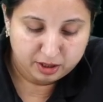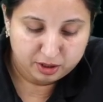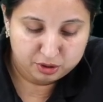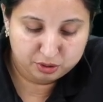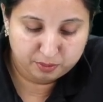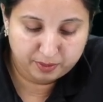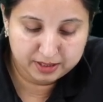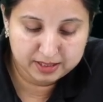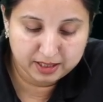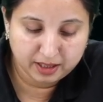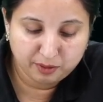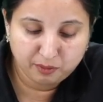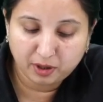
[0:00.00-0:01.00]
So
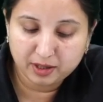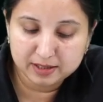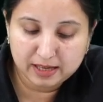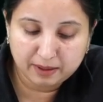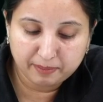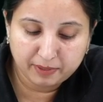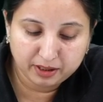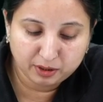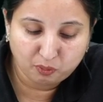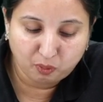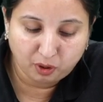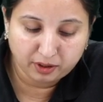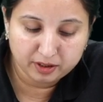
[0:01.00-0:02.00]
basically what is happening, the
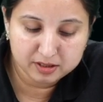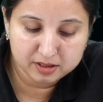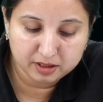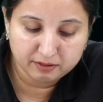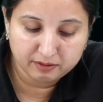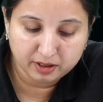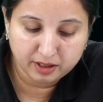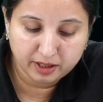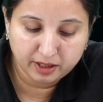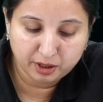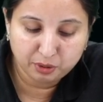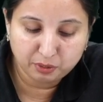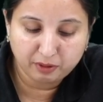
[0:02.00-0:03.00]
water is converting
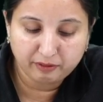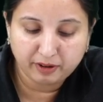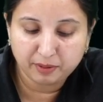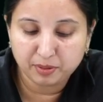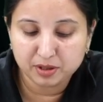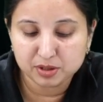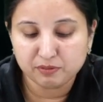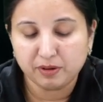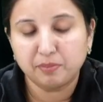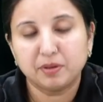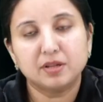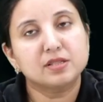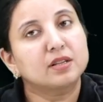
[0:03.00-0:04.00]
into a vapors,
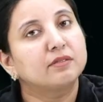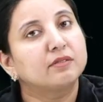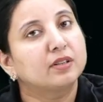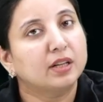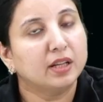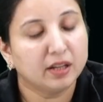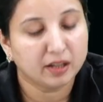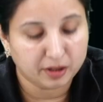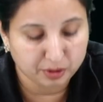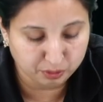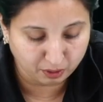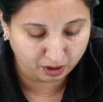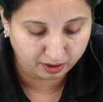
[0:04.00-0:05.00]
vapor is converting
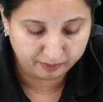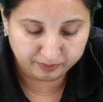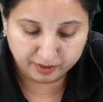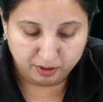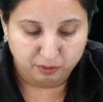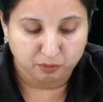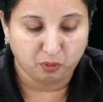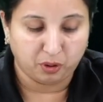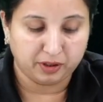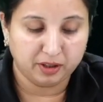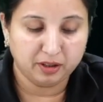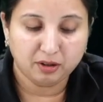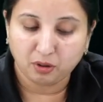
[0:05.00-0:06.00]
into a
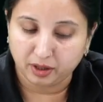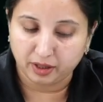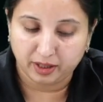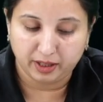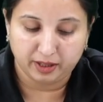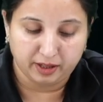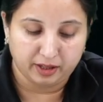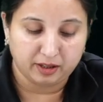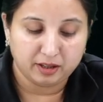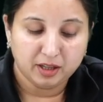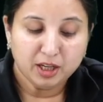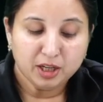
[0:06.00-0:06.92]
water on heating.